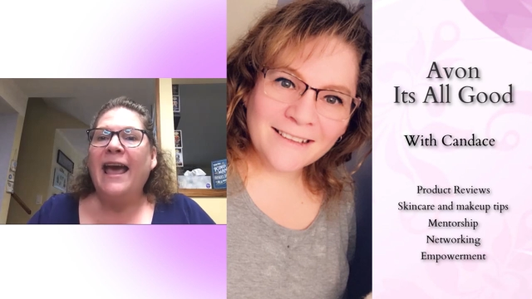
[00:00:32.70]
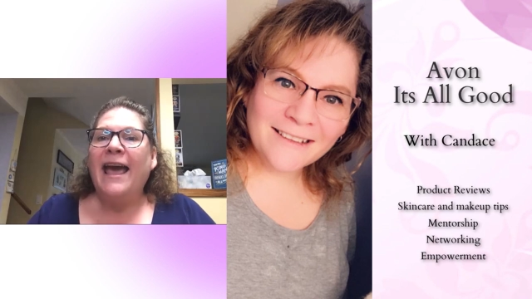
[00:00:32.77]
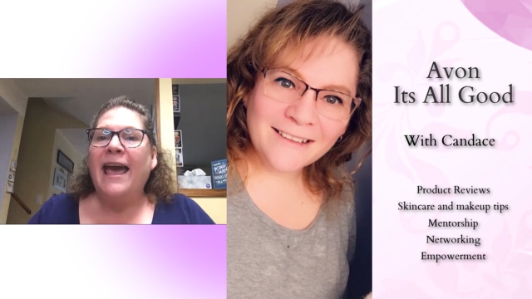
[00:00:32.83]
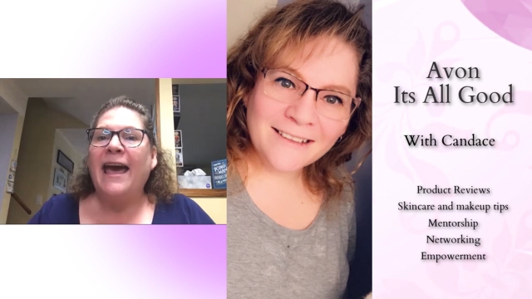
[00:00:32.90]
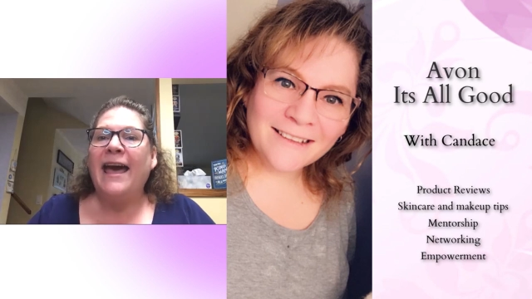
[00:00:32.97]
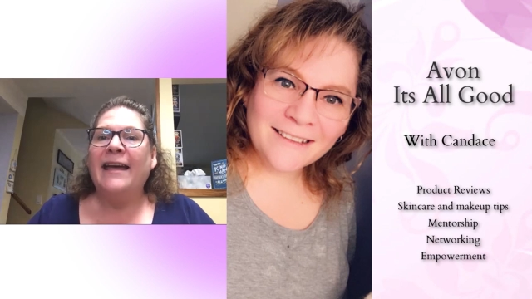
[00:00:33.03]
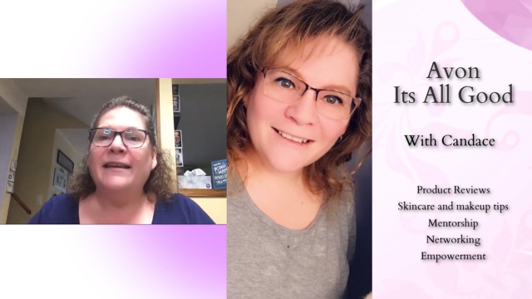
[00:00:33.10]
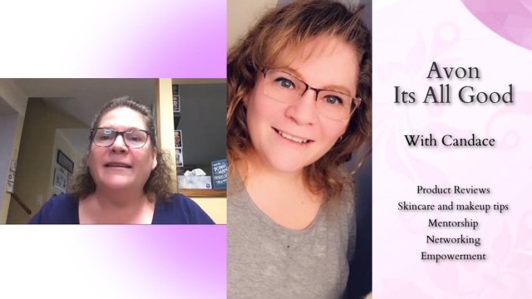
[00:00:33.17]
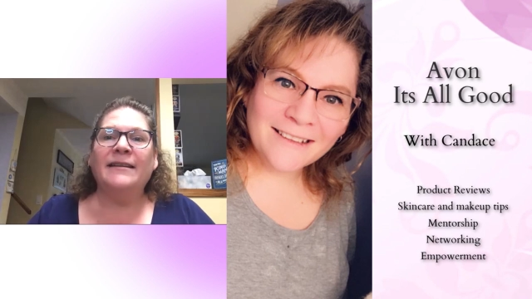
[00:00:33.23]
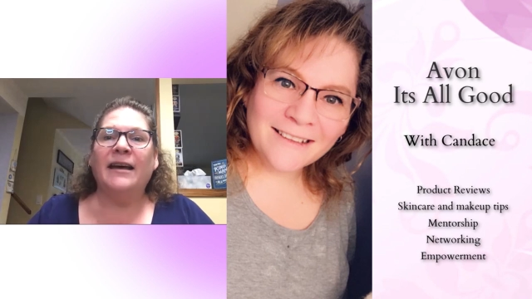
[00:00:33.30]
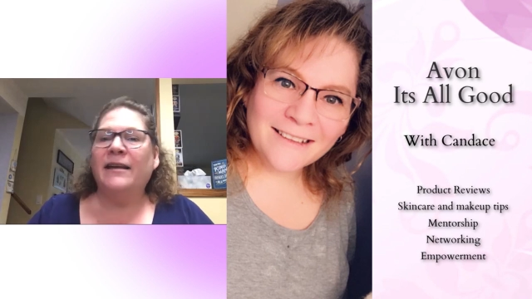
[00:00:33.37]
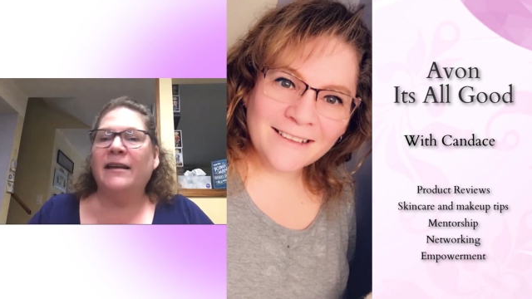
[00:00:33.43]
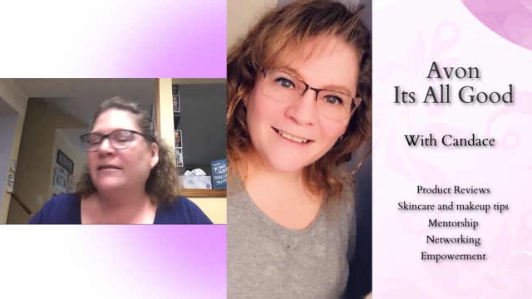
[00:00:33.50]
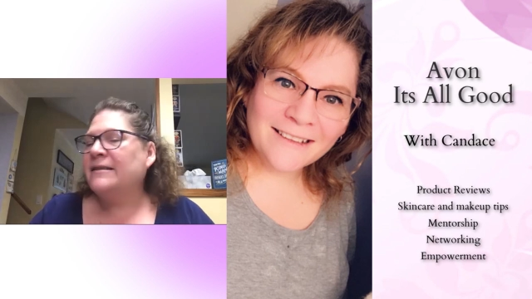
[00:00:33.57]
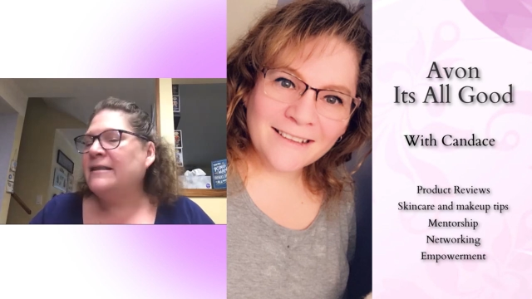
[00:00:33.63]
Speaker 1: And
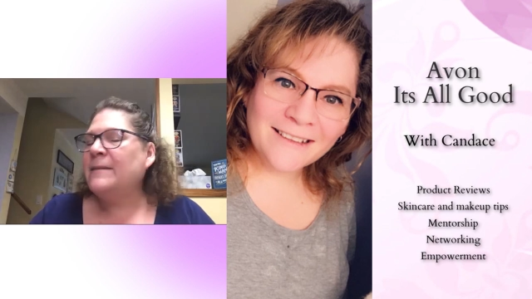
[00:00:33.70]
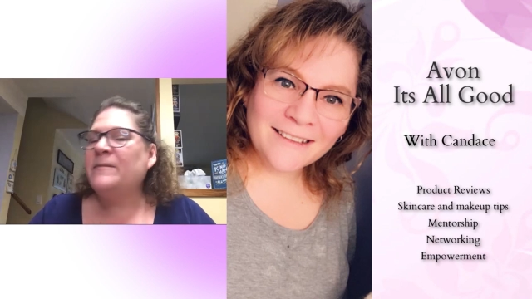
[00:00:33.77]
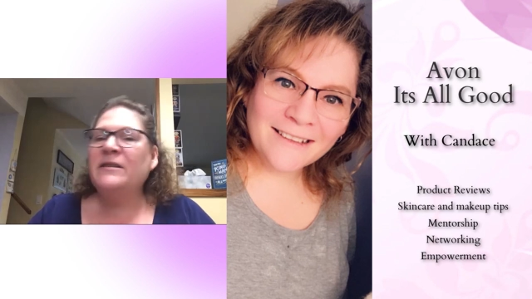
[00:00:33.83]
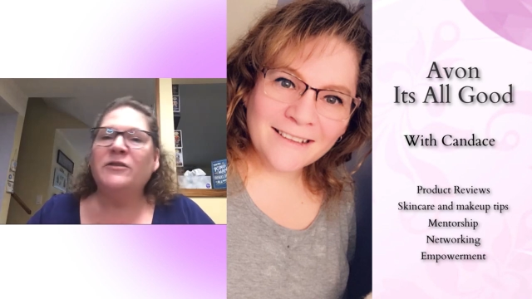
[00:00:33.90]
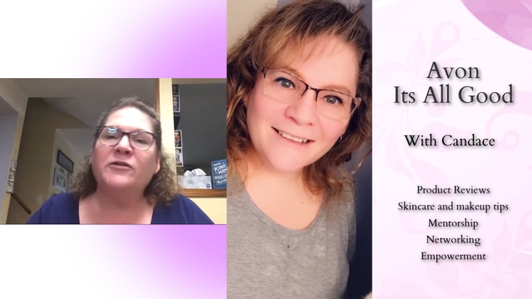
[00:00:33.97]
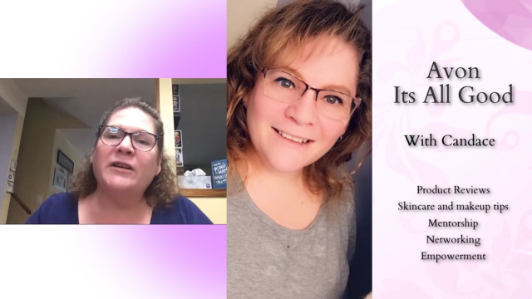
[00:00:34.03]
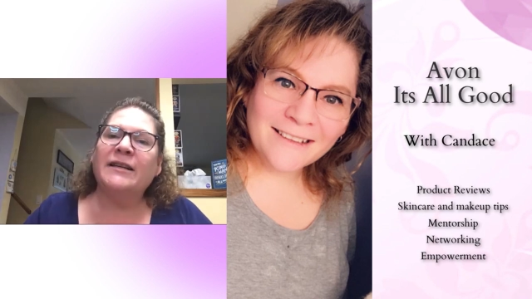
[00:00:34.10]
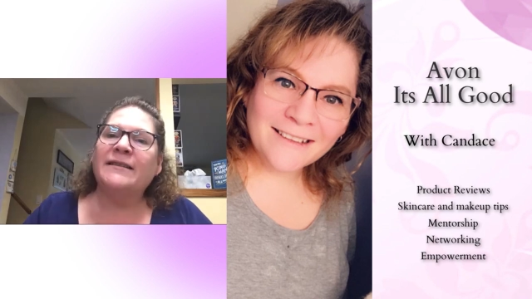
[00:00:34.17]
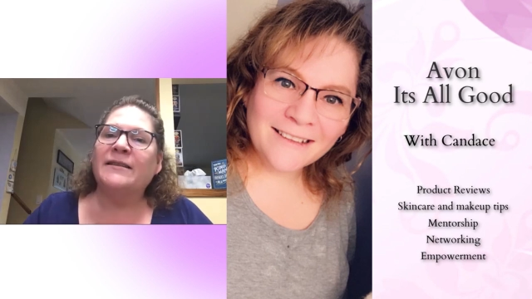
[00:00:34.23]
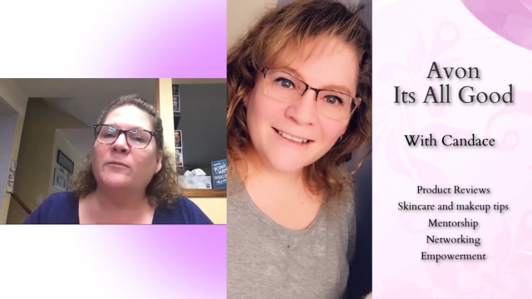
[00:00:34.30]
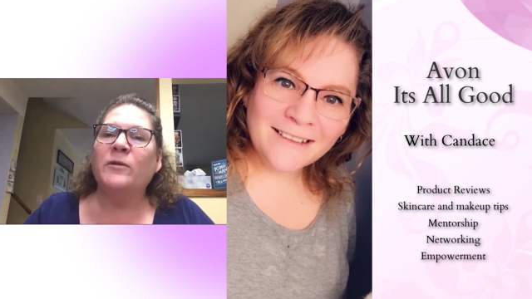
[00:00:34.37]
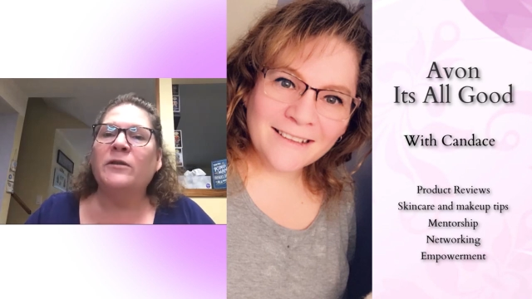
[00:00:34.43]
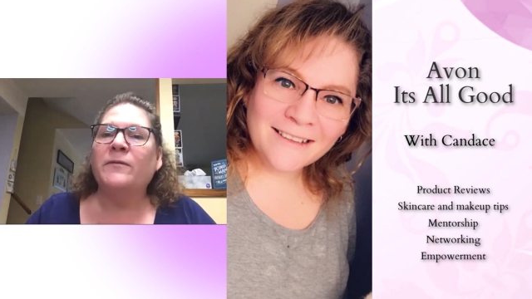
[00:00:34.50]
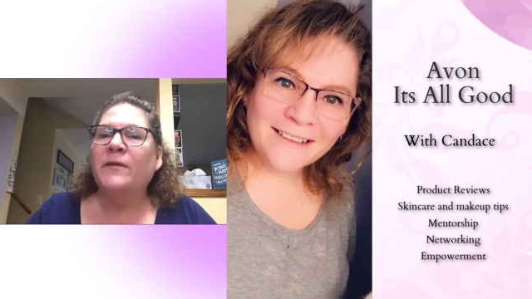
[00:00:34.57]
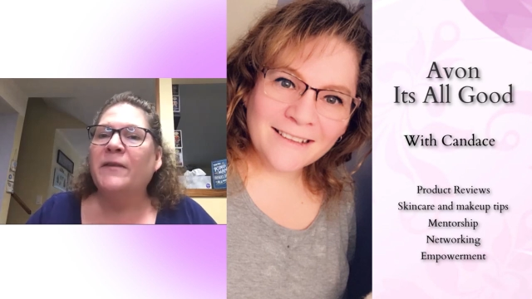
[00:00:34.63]
uh, tips and tricks and
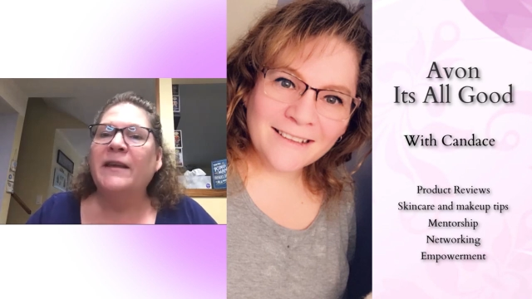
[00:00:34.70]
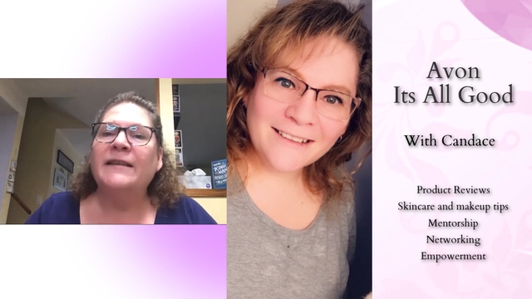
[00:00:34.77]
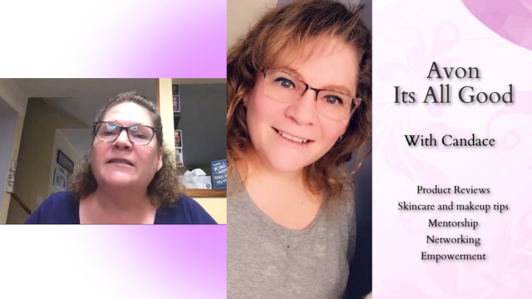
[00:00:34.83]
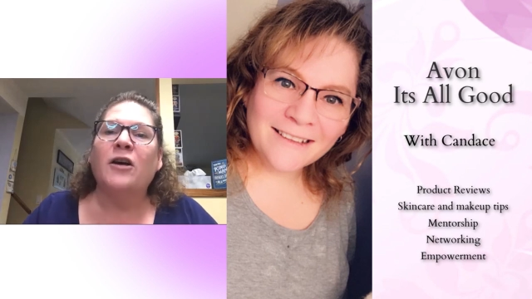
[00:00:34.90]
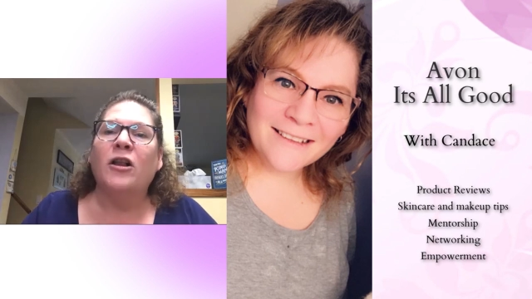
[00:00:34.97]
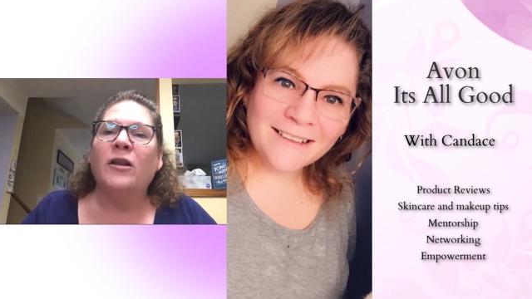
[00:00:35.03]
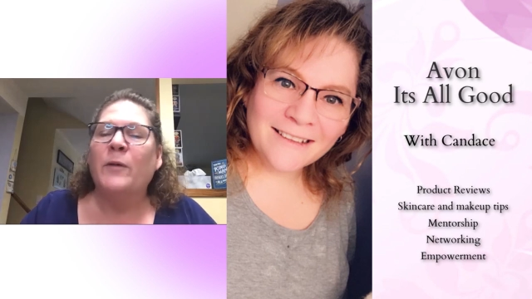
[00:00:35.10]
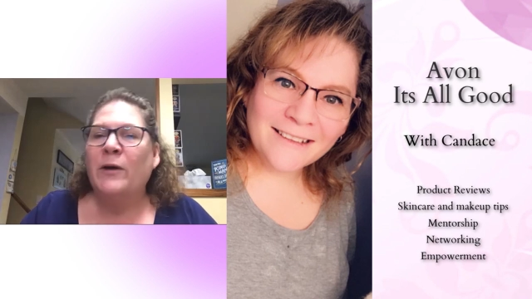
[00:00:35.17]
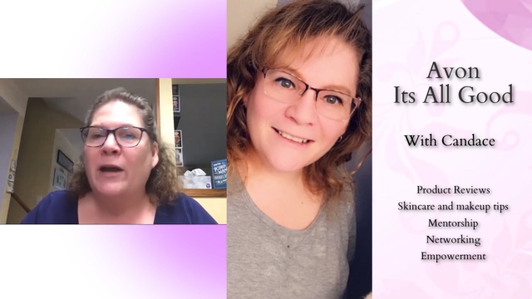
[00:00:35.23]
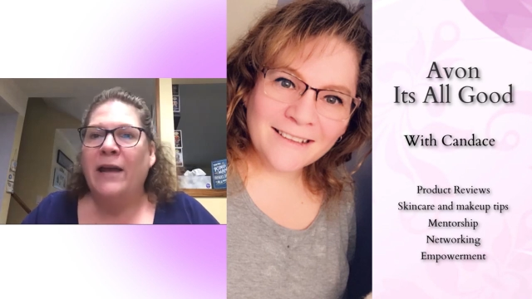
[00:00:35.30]
wonderful things all about